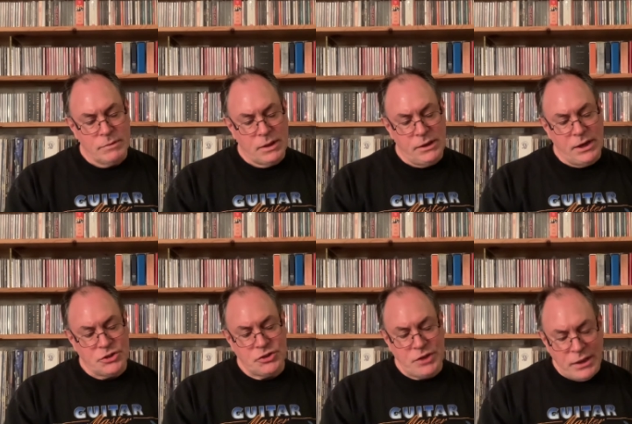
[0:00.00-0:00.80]
the
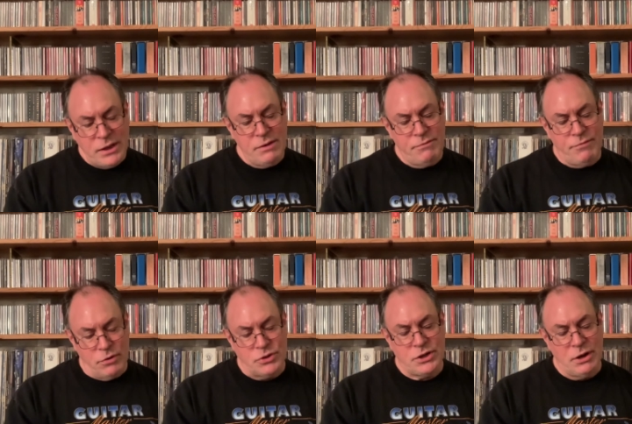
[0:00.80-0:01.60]
extended
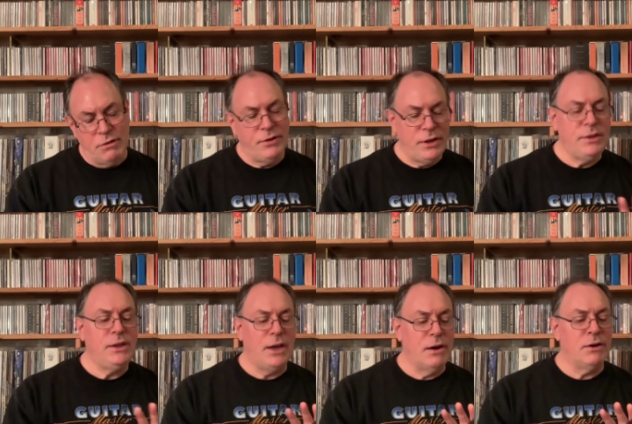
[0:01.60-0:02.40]
version of In
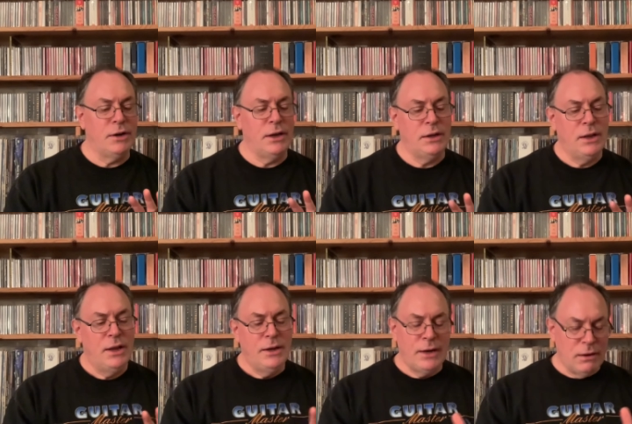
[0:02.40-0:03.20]
the Air Tonight.
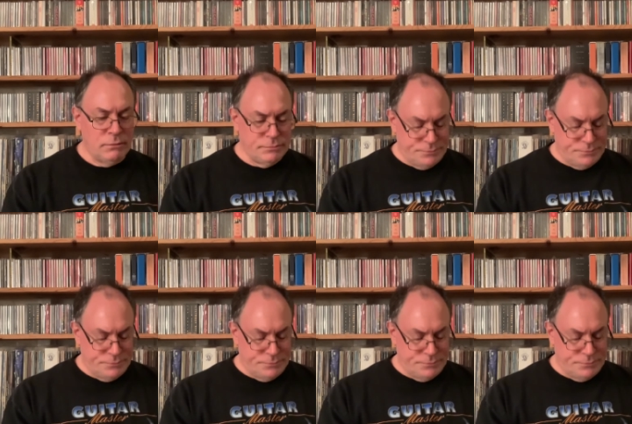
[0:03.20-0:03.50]
Now,